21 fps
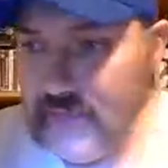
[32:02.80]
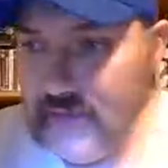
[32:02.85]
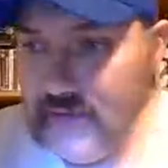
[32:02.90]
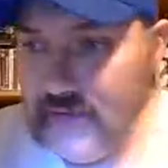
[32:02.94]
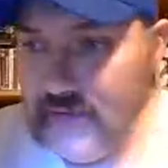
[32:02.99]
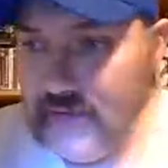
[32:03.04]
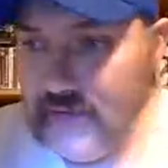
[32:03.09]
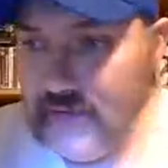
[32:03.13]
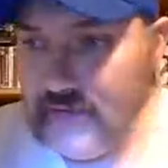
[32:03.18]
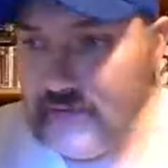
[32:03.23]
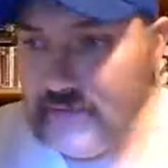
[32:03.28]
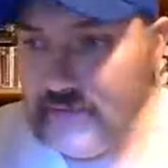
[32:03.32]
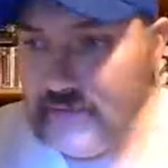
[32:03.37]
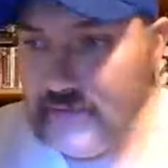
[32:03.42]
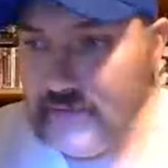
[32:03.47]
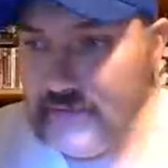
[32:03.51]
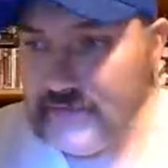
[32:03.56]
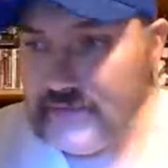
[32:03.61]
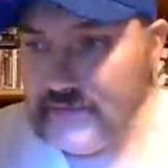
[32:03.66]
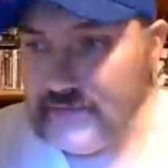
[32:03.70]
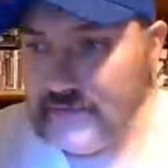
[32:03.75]
Oh,
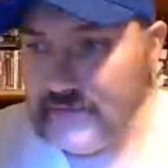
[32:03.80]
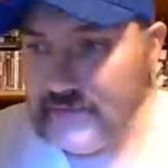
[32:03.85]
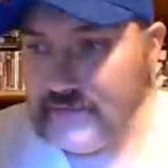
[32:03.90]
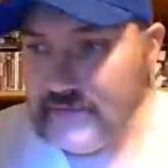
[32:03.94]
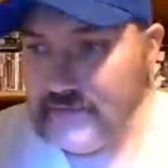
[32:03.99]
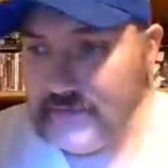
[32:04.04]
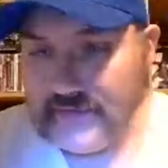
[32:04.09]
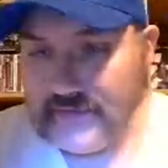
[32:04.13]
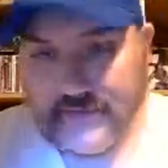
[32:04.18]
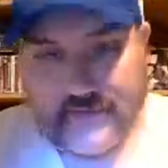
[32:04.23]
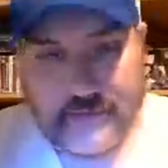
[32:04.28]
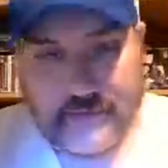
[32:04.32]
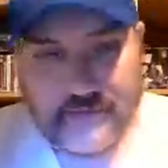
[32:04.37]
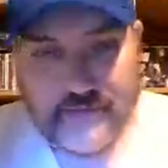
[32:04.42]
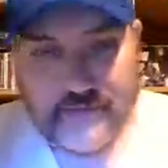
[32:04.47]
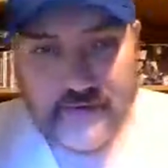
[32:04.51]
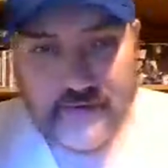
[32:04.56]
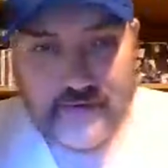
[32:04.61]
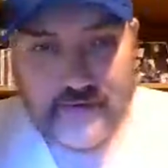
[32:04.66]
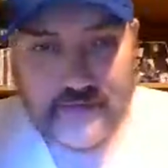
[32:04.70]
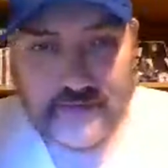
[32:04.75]
this is just a
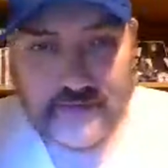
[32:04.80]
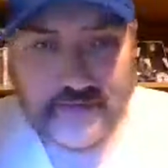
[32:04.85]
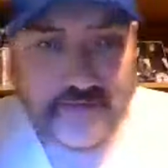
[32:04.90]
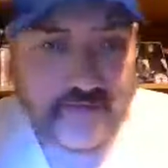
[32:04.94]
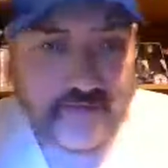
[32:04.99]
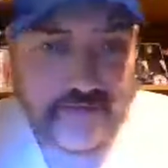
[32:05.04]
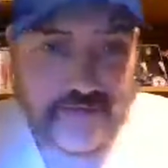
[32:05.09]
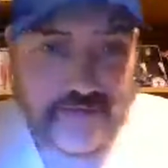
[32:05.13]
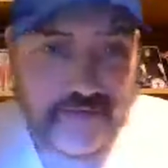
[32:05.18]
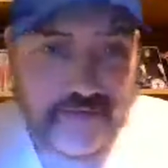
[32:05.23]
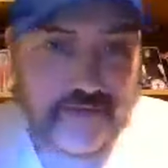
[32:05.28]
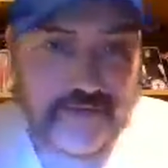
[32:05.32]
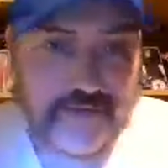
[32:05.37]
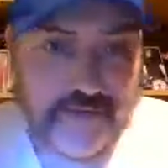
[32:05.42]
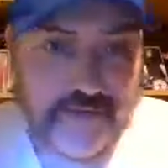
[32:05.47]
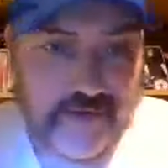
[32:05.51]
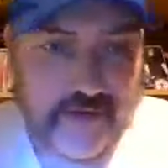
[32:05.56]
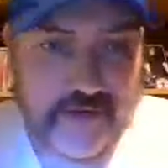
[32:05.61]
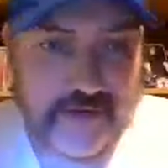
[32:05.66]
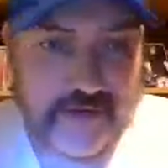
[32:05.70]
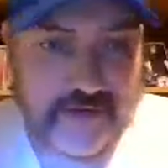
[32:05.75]
video. This is my first
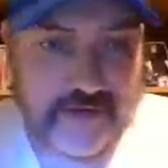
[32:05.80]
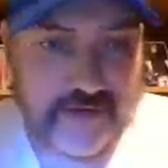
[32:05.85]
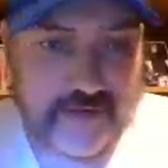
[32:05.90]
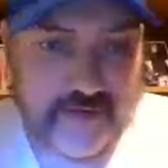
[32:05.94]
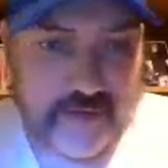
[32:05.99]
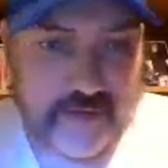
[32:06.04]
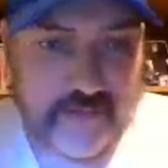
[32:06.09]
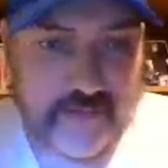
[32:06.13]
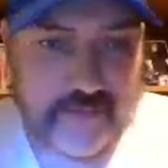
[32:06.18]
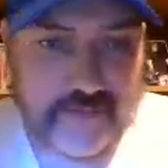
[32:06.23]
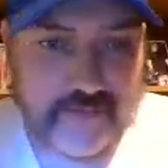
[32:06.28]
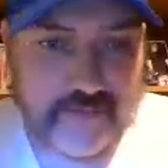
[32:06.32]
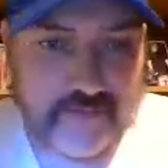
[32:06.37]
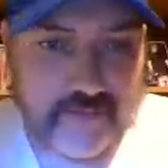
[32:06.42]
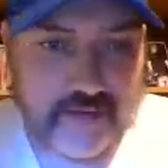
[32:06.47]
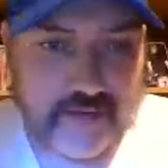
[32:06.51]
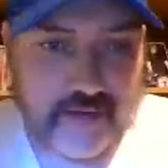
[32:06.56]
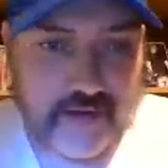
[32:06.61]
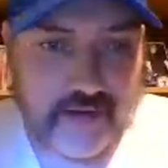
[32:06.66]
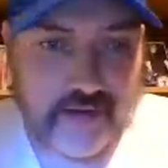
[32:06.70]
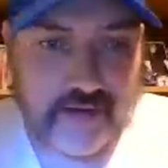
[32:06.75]
video, so I'm
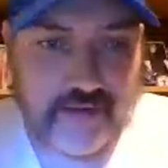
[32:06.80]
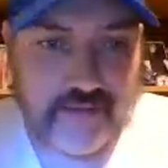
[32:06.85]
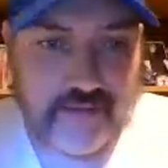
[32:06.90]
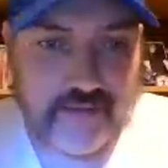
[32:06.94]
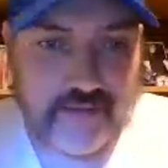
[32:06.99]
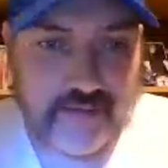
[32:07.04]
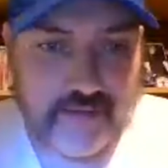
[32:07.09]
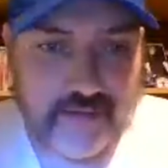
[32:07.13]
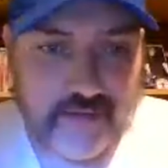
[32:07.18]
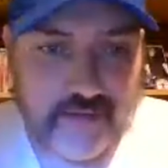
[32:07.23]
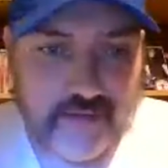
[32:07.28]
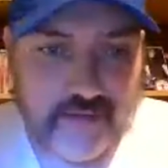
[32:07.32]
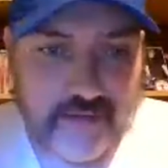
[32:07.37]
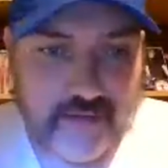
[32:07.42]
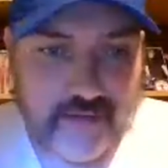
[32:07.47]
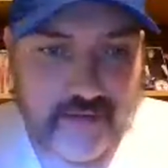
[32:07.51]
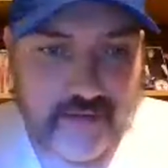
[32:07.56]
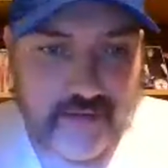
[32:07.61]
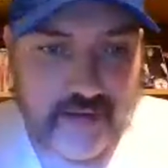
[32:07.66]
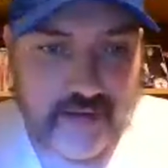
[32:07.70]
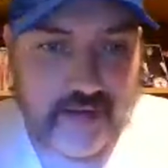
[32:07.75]
kind of
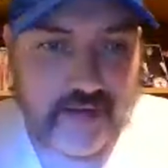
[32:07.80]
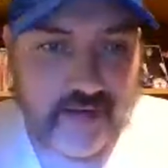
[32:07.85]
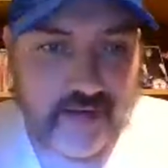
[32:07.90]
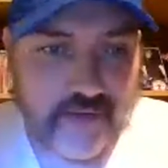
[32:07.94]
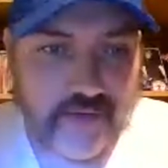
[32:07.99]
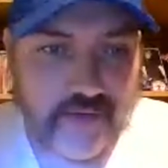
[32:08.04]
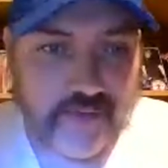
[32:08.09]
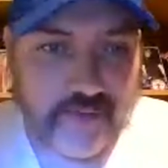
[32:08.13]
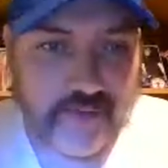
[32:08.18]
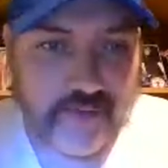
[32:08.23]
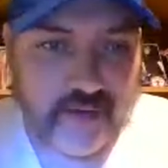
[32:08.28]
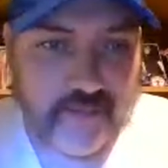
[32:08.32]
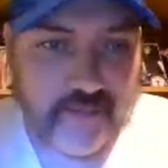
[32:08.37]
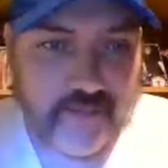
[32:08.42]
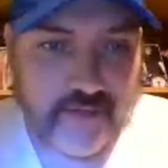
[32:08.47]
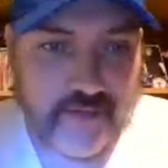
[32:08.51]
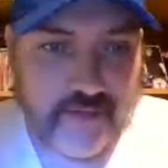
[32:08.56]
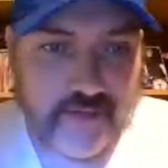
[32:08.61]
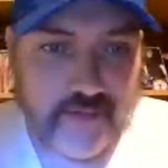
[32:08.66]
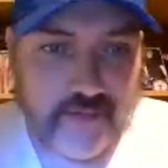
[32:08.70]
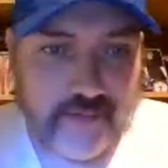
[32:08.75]
not knowing what I'm
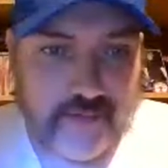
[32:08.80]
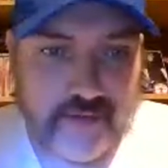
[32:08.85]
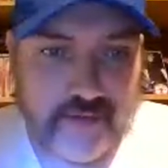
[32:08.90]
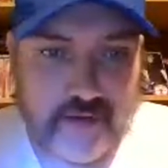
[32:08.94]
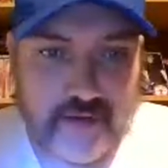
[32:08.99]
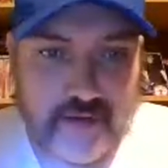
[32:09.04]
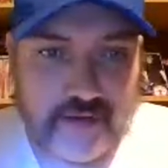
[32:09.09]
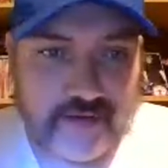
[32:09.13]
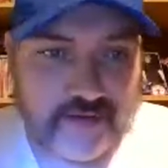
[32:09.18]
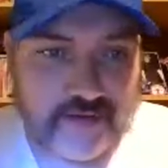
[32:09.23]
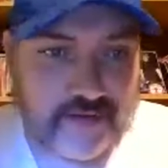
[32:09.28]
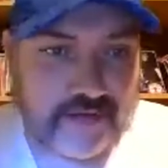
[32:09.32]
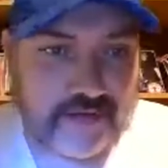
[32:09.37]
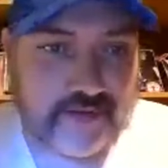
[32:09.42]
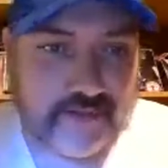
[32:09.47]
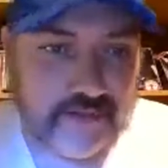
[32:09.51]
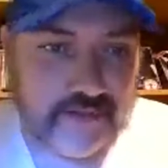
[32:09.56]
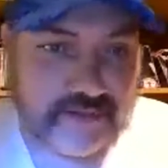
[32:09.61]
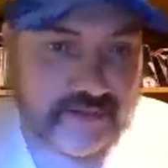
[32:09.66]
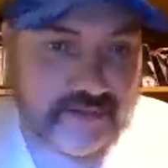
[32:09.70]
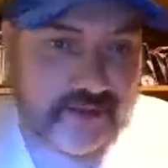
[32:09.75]
doing. I'm kind of like a chicken
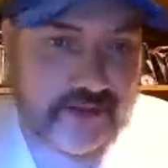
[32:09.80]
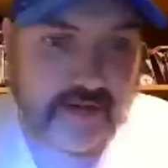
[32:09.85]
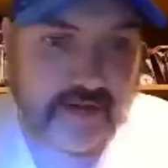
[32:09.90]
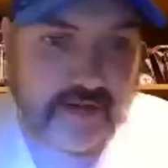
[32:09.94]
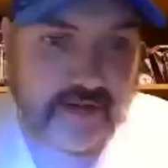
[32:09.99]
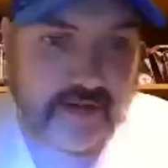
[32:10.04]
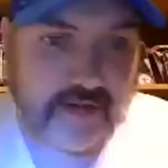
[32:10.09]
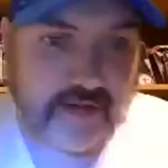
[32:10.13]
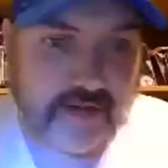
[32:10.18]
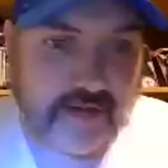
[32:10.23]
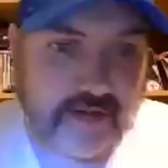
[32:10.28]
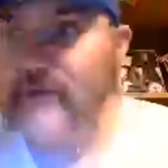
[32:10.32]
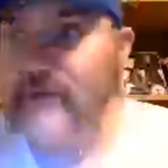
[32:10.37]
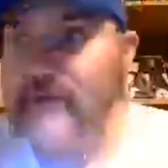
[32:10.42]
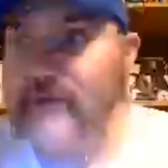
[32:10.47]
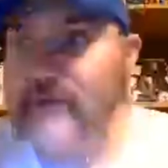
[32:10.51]
with his head cut off.